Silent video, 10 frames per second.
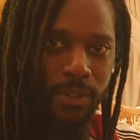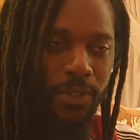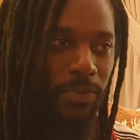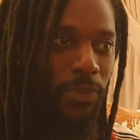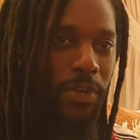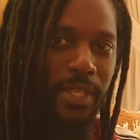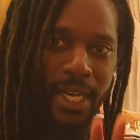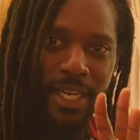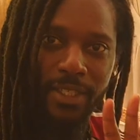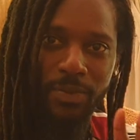About 3
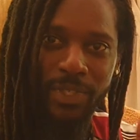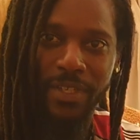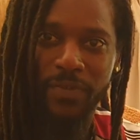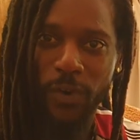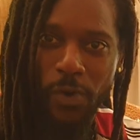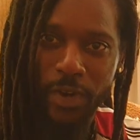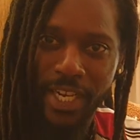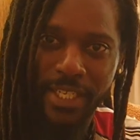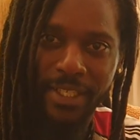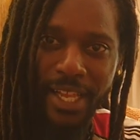times, because we did 4
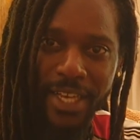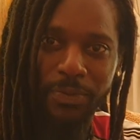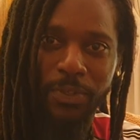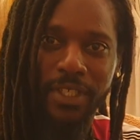ways last week.